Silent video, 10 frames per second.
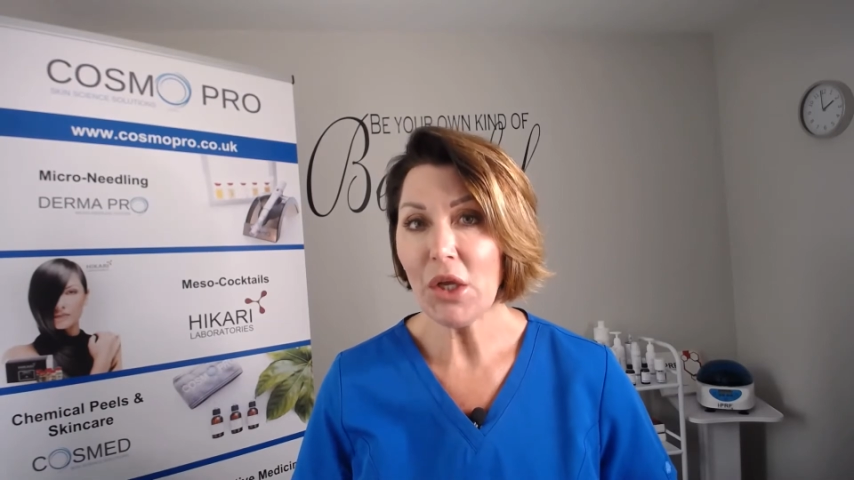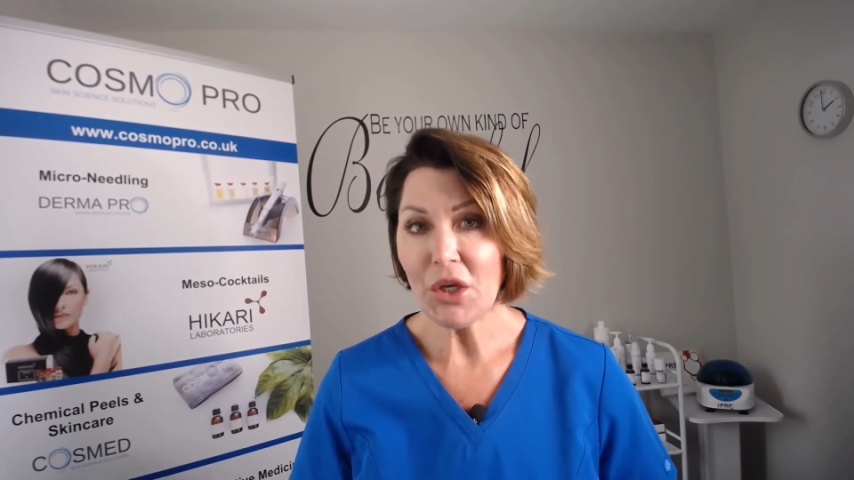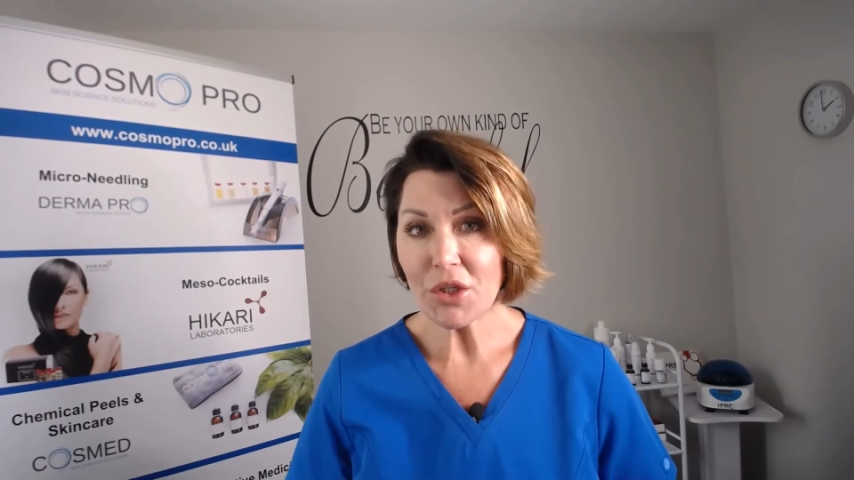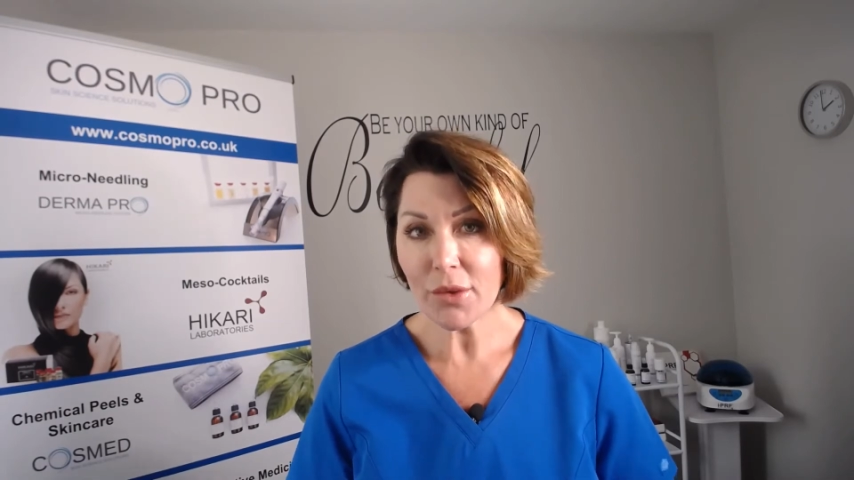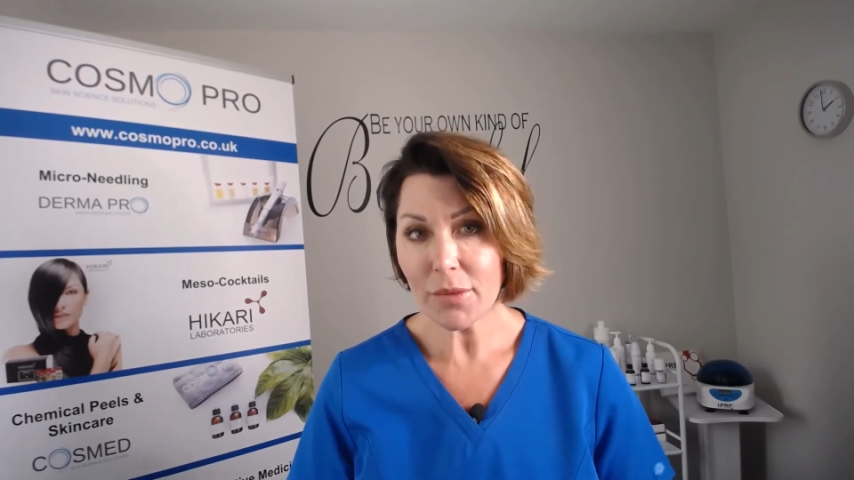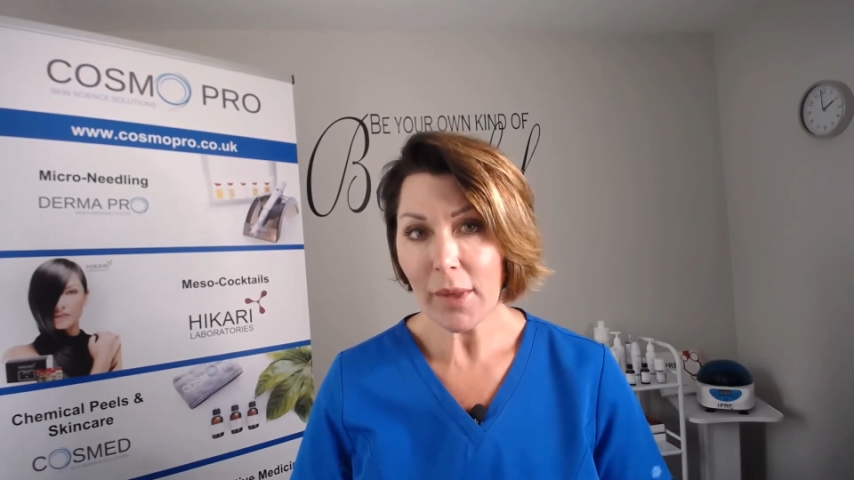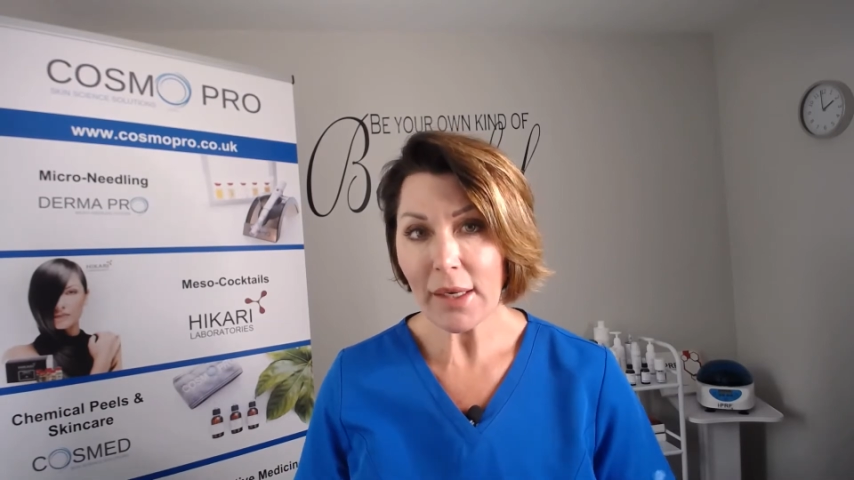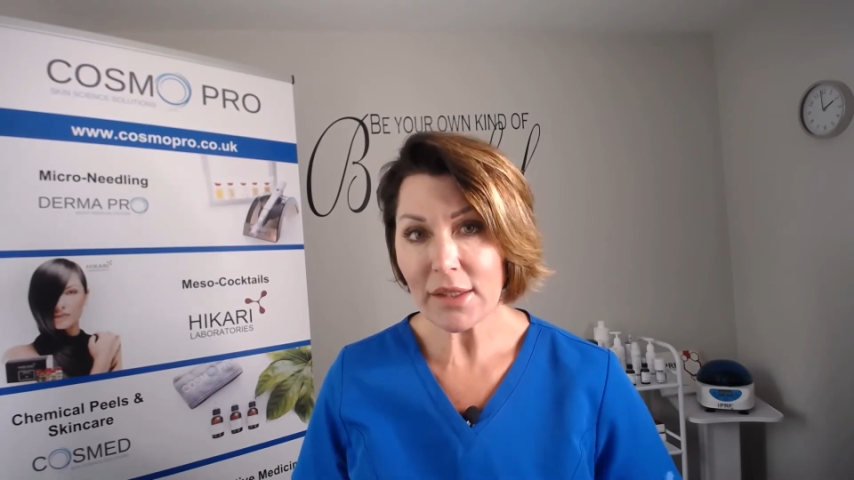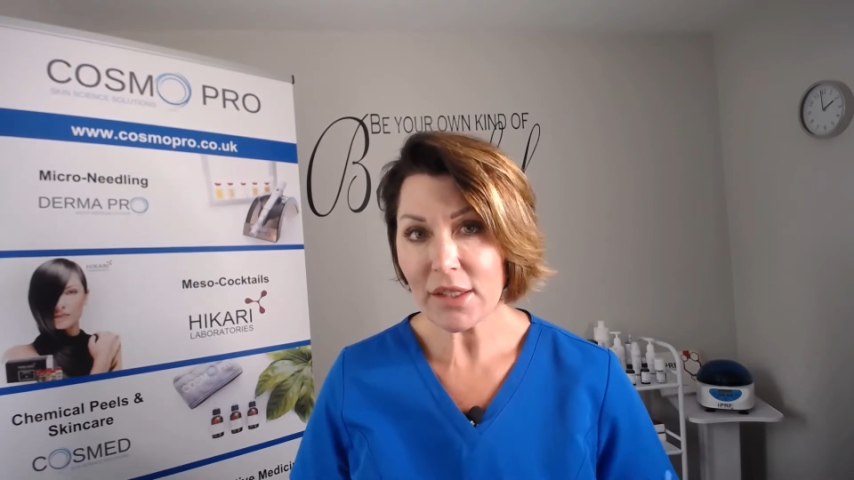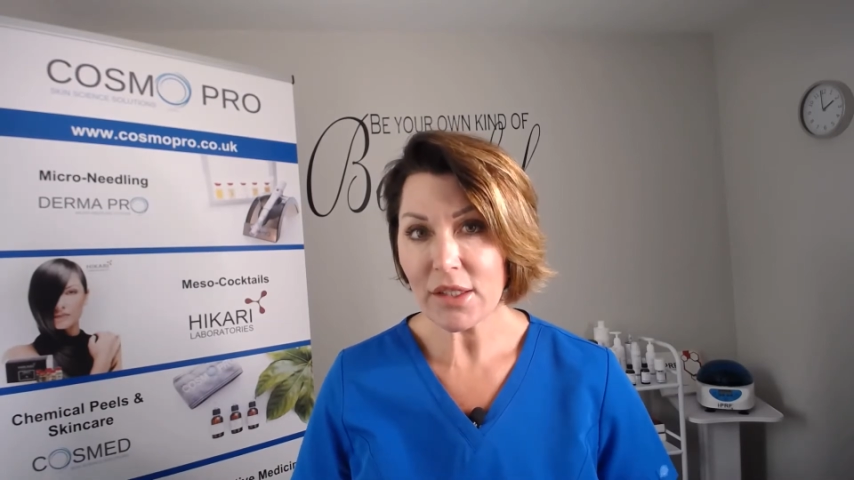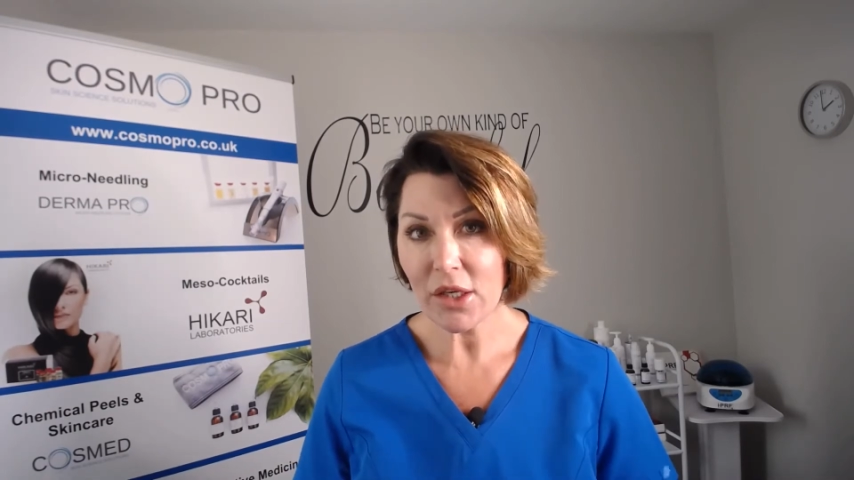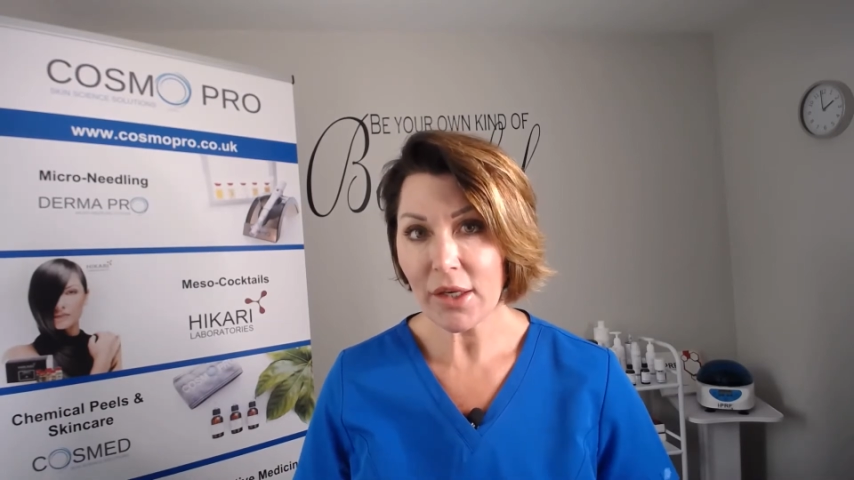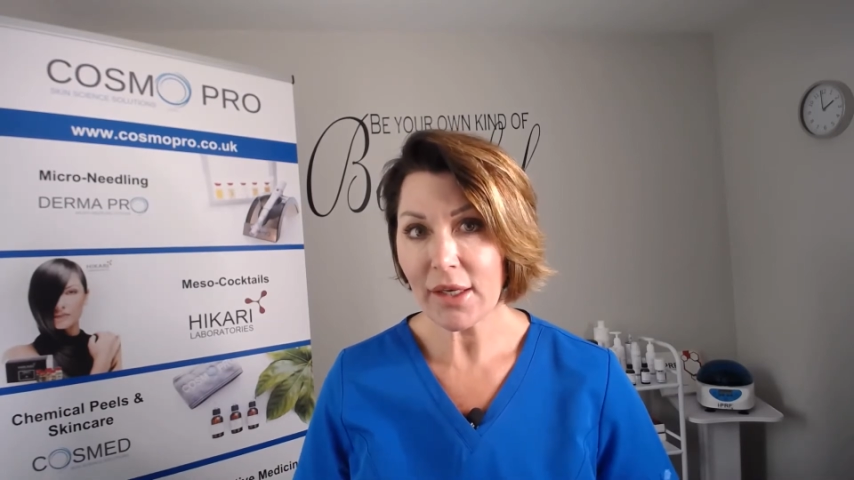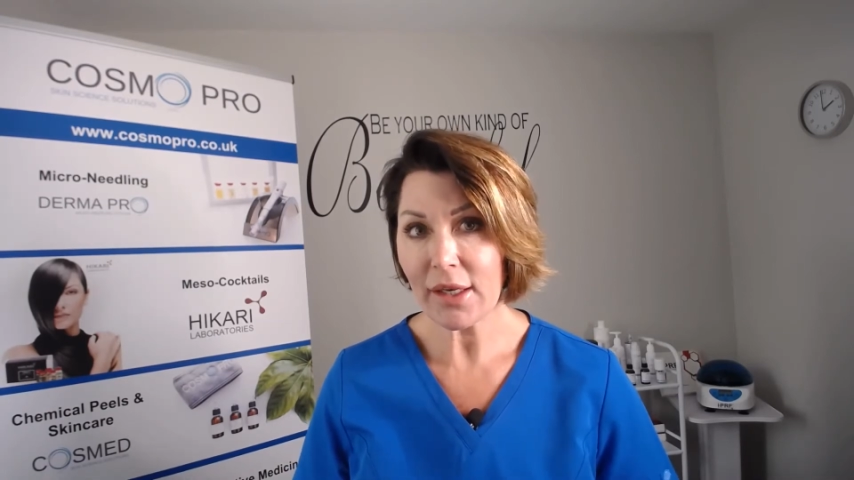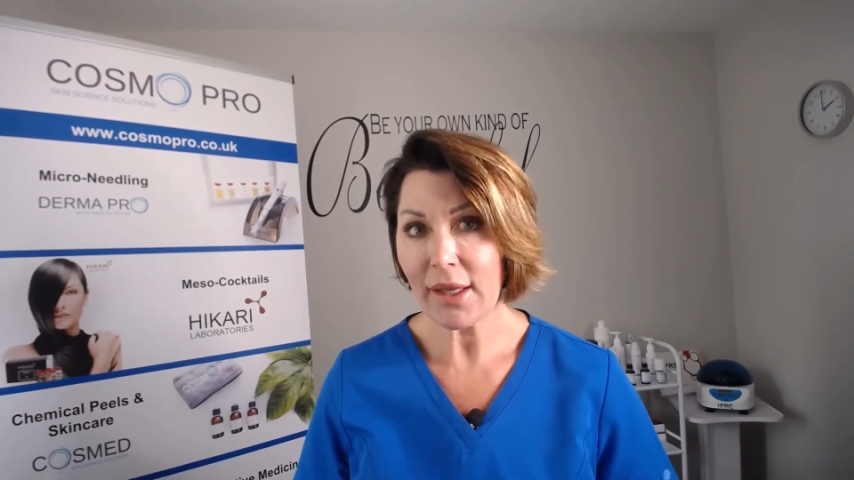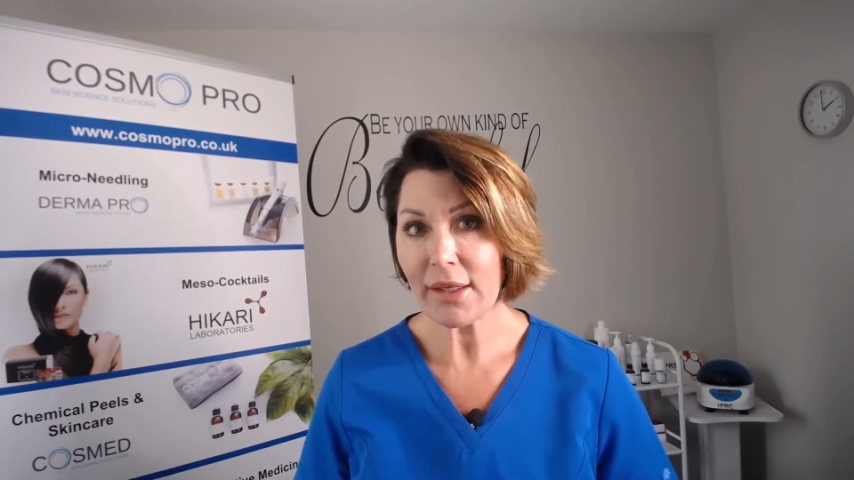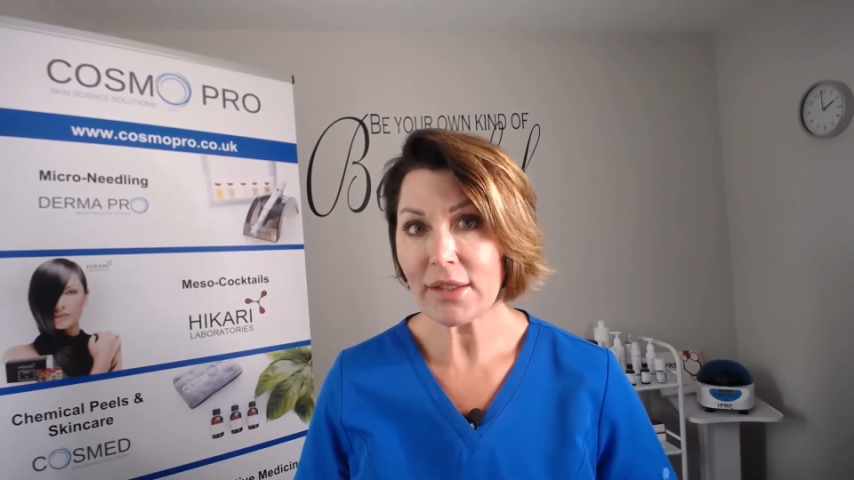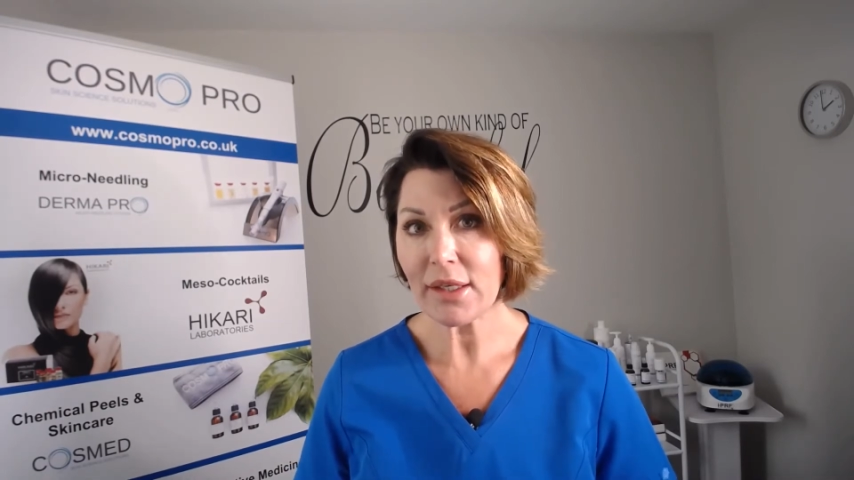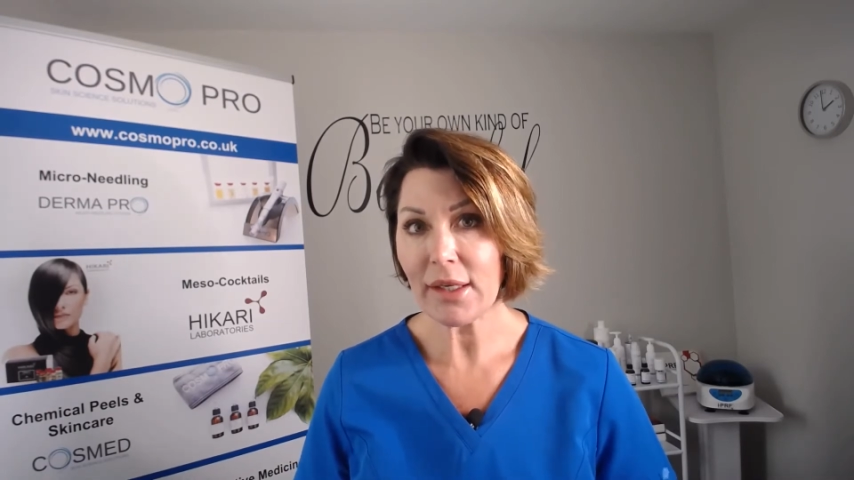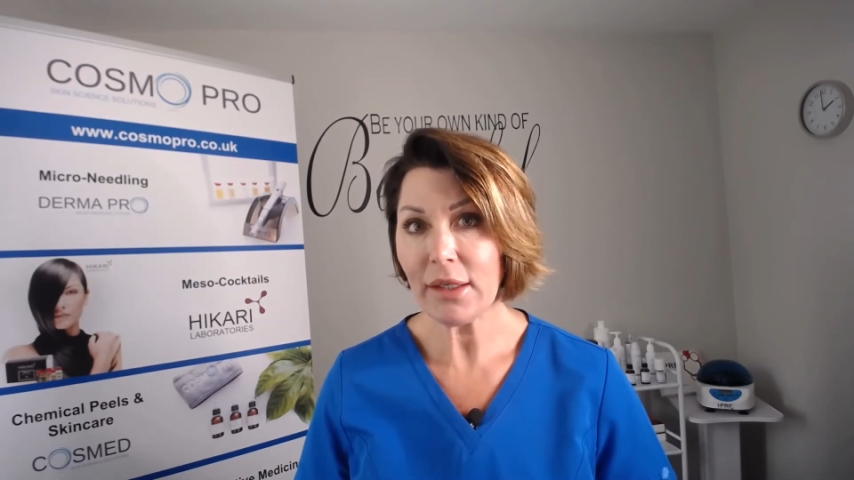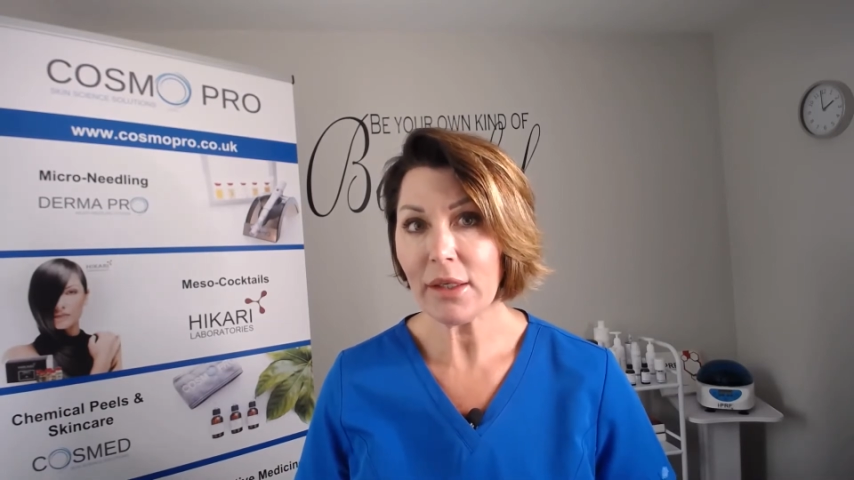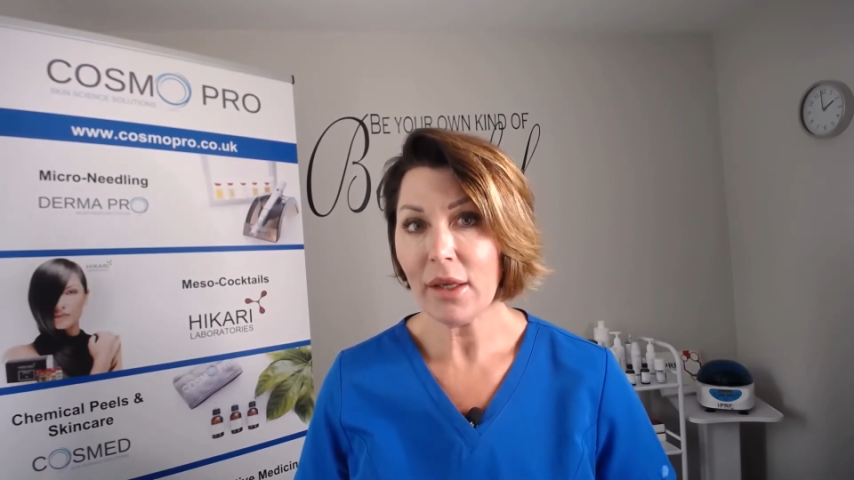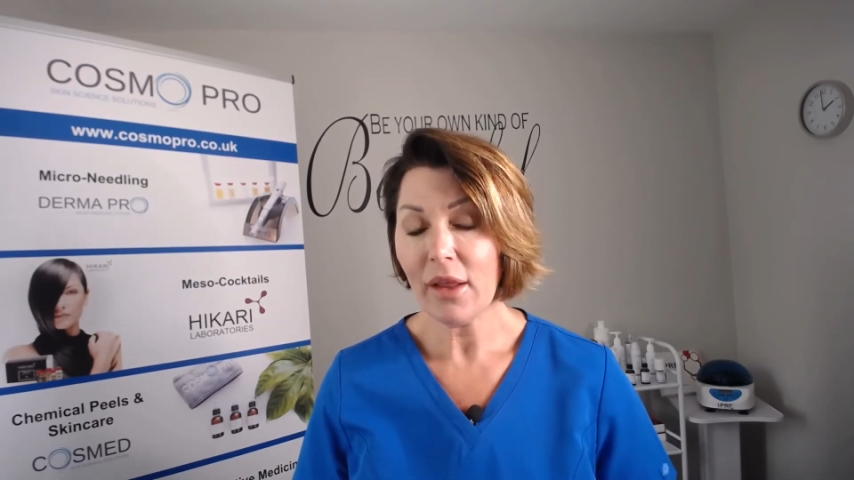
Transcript: So as platelets are circulating,